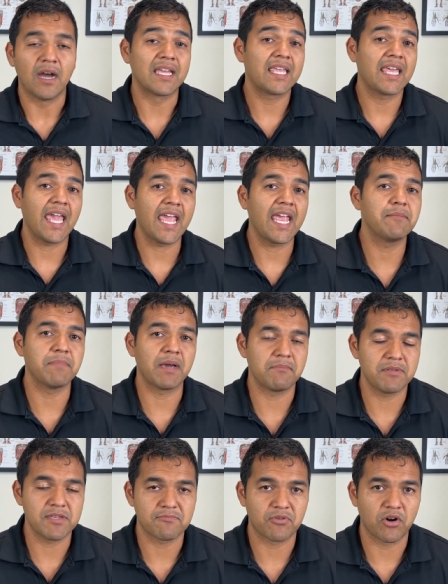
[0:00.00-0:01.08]
A cane
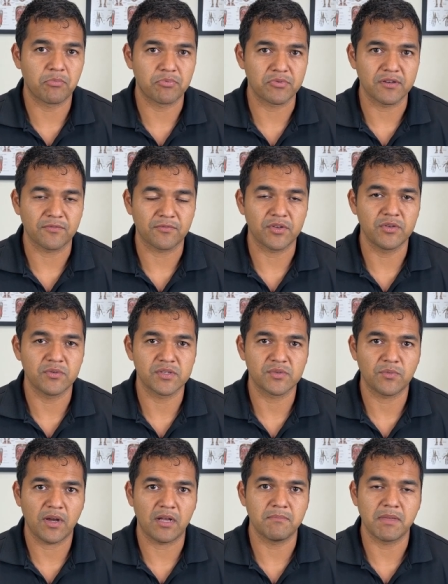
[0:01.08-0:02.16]
might be appropriate for you
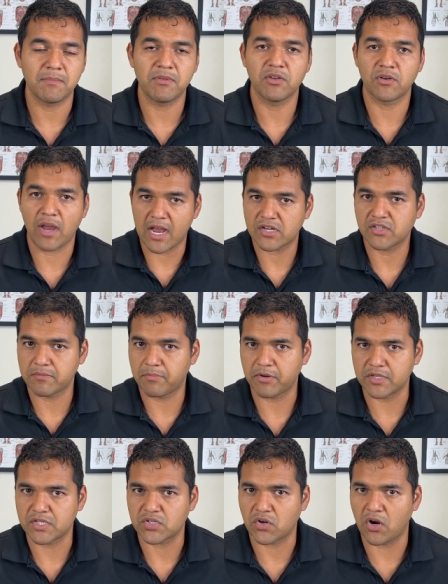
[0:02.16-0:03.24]
as well. Maybe you're actually
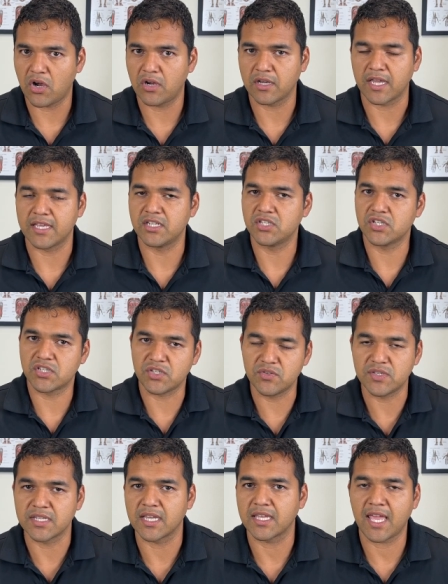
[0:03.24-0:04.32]
pretty strong and just
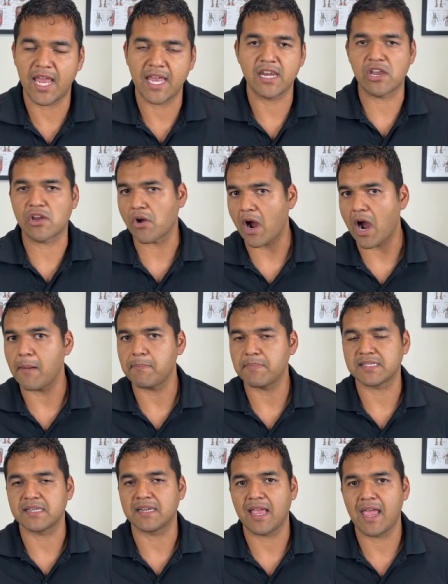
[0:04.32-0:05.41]
using a cane in your
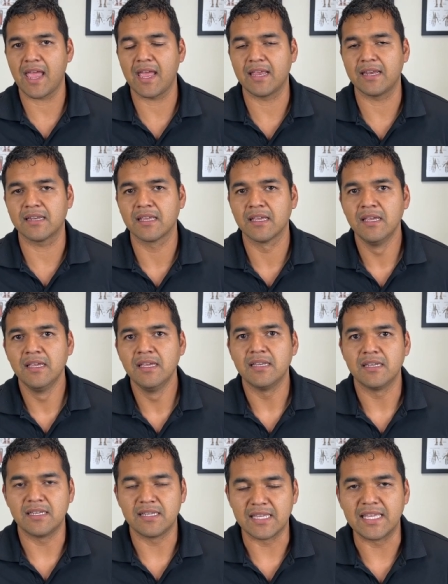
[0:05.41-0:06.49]
opposite hand
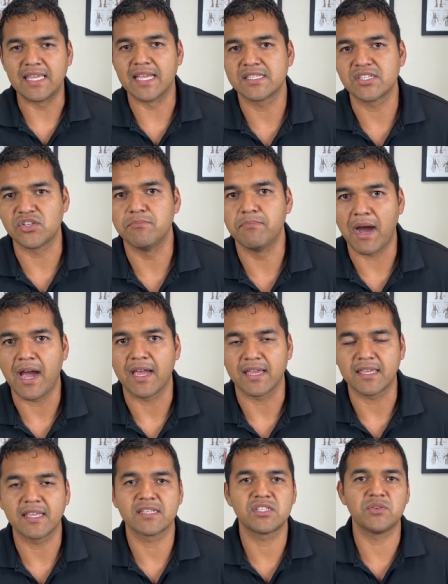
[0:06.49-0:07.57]
gets you
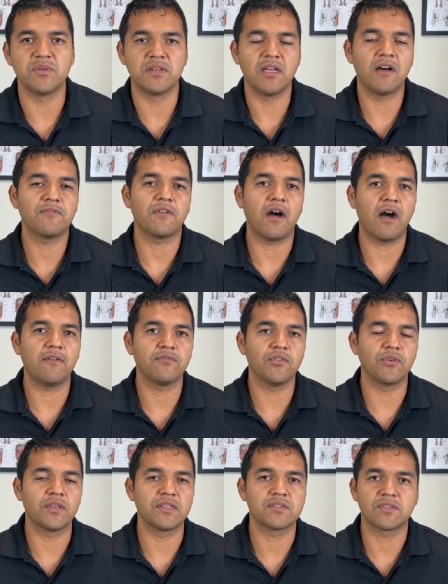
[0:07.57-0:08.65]
by, gets you enough
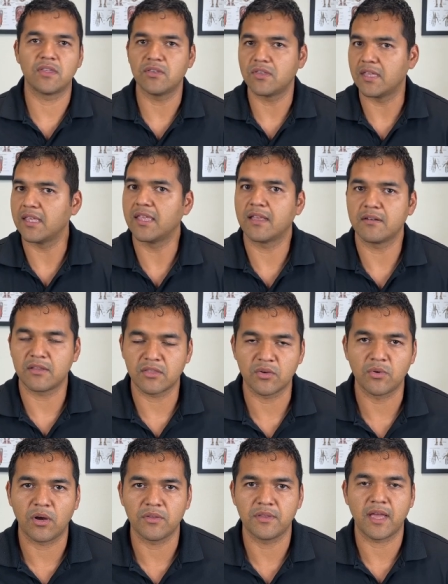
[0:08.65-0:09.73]
offloading so that you can get
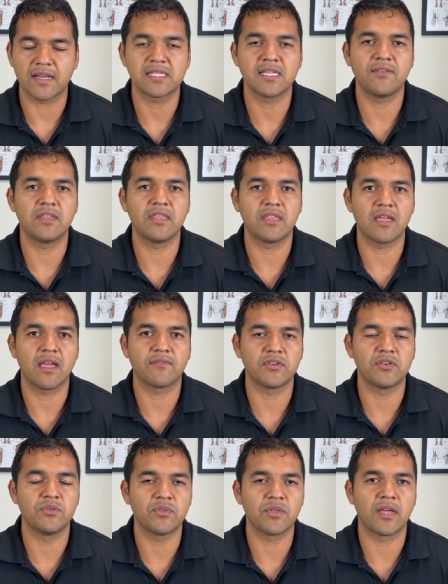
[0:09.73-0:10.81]
through all the activity that you
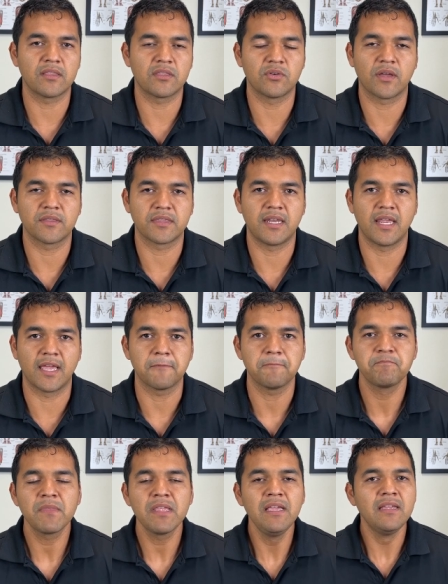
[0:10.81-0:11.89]
have to do throughout the day.